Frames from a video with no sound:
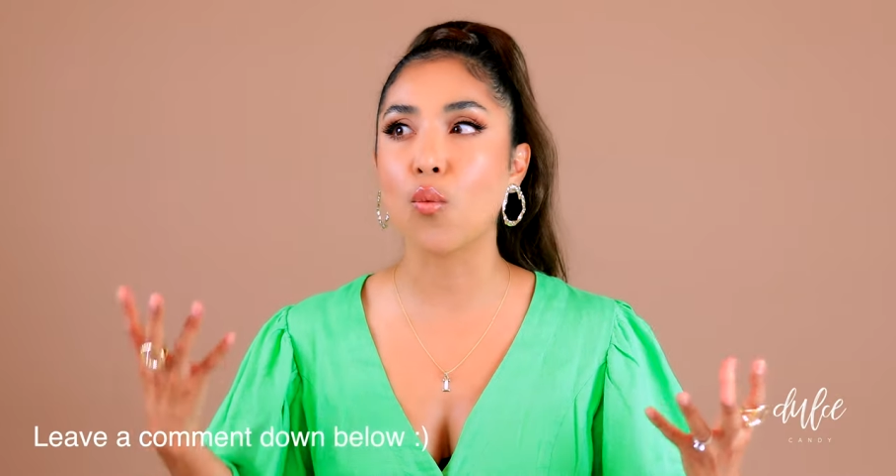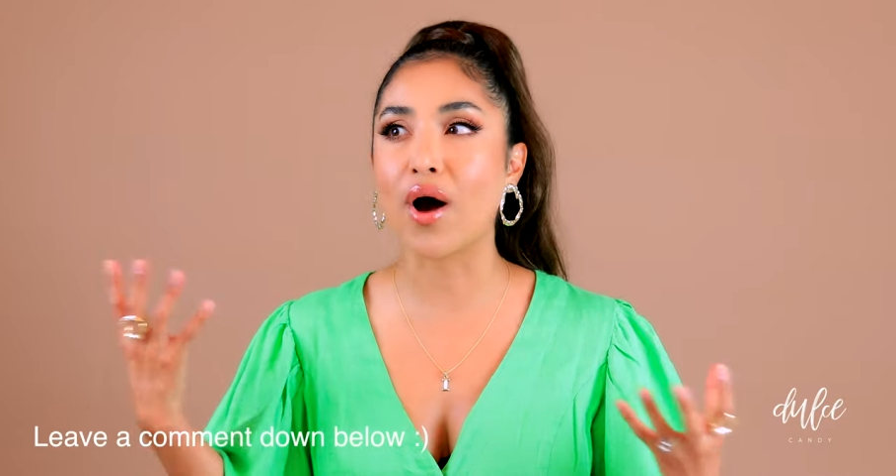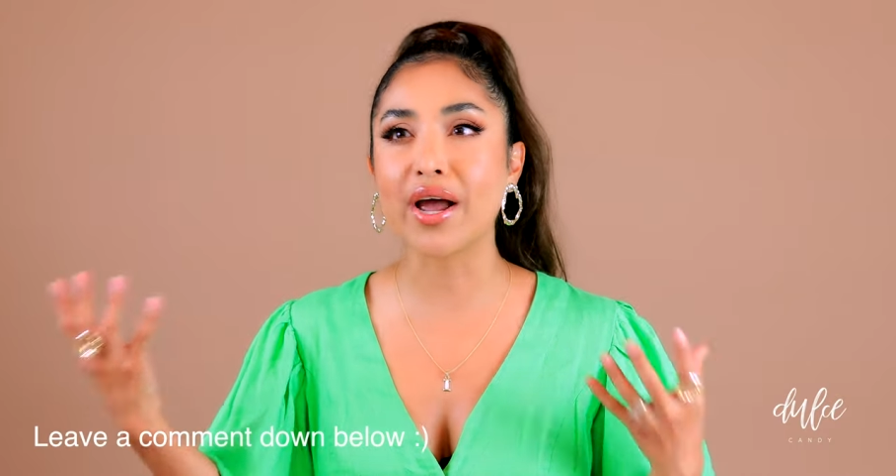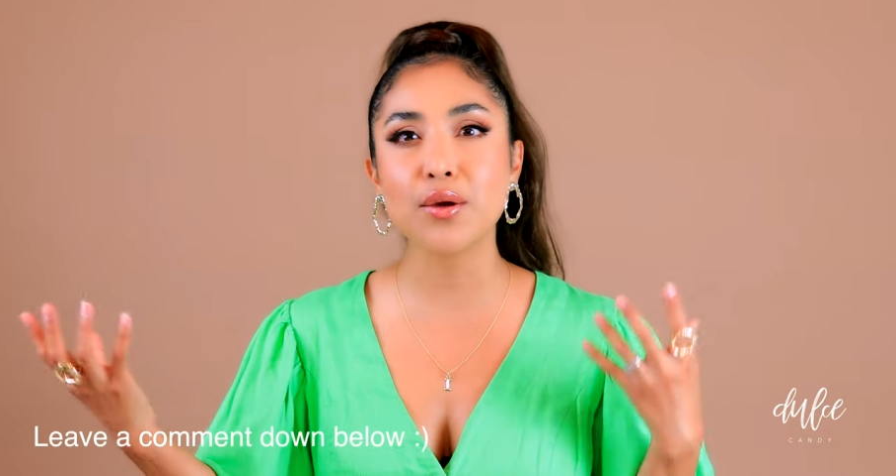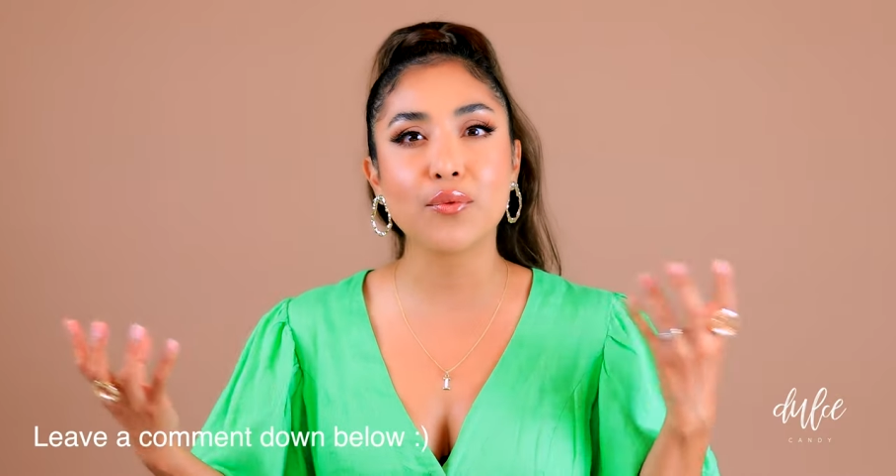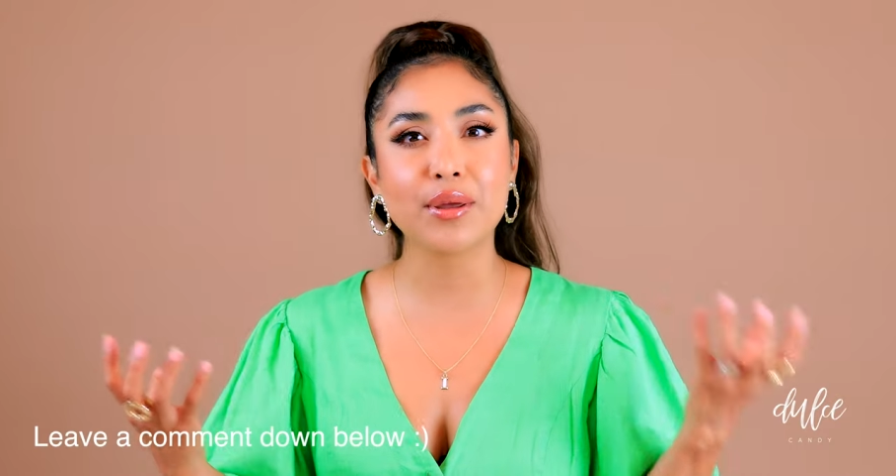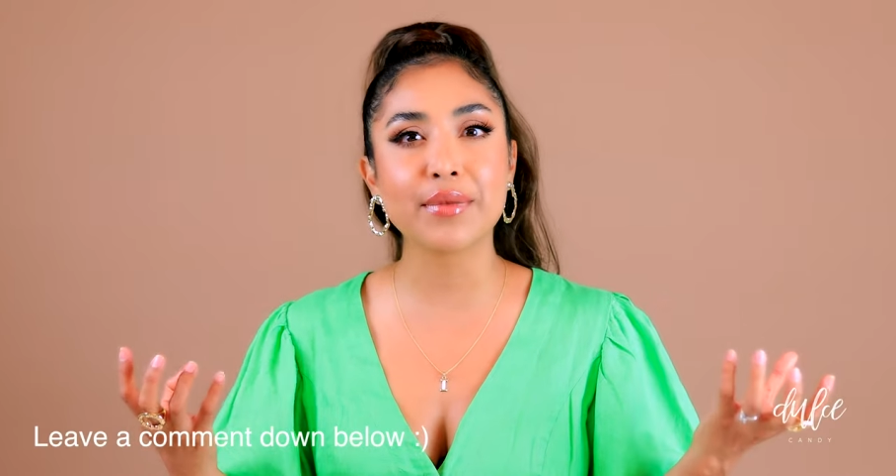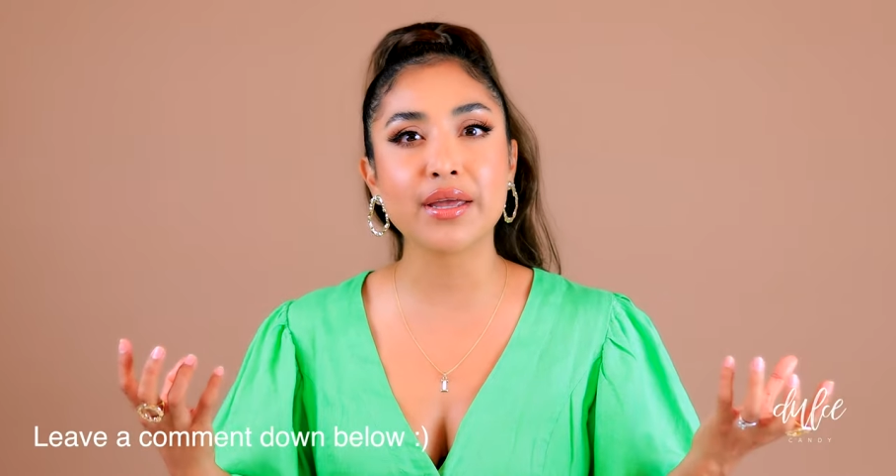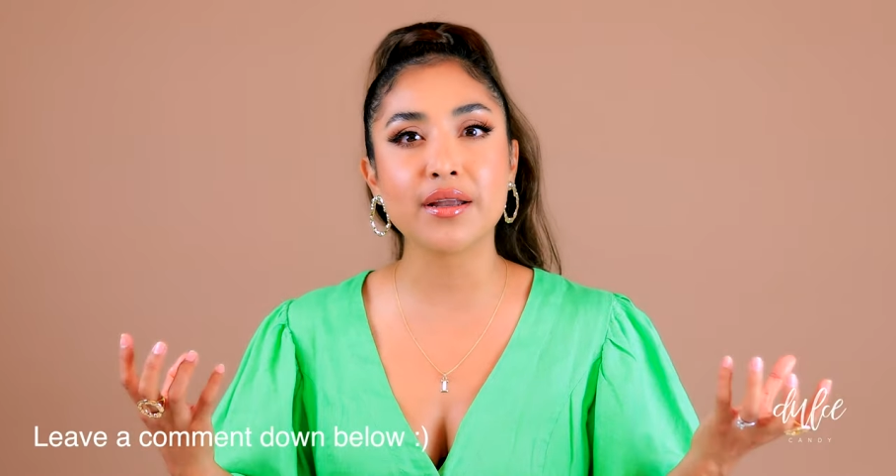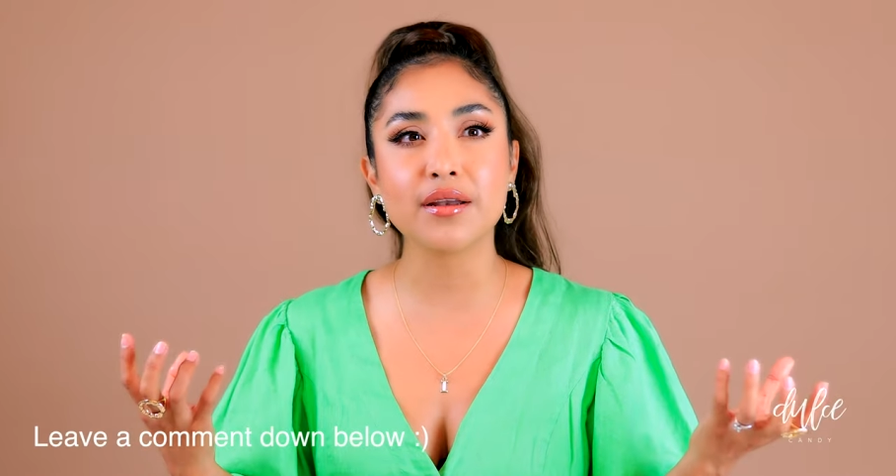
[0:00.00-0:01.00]
why
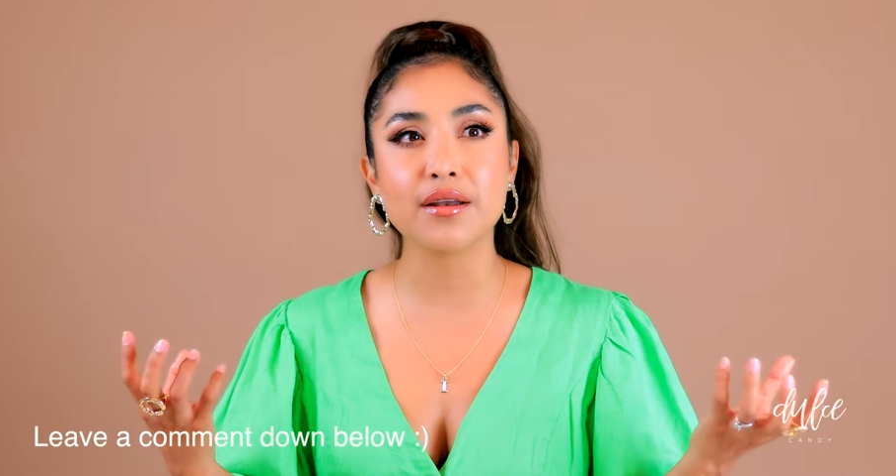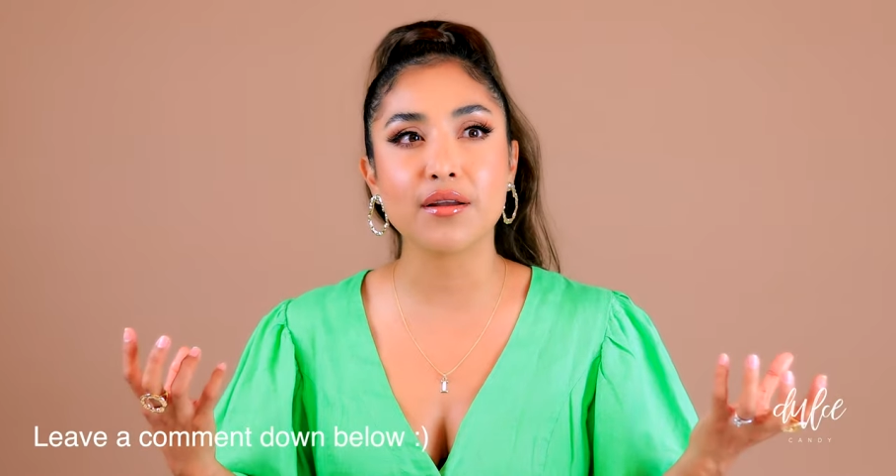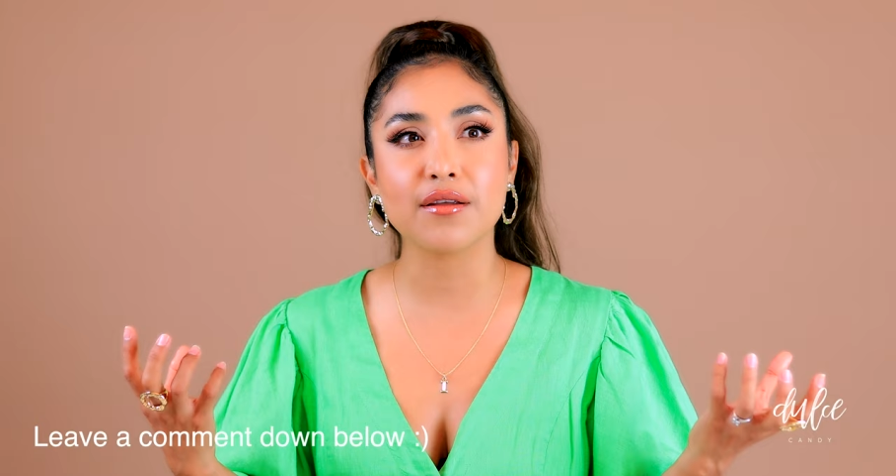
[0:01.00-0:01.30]
women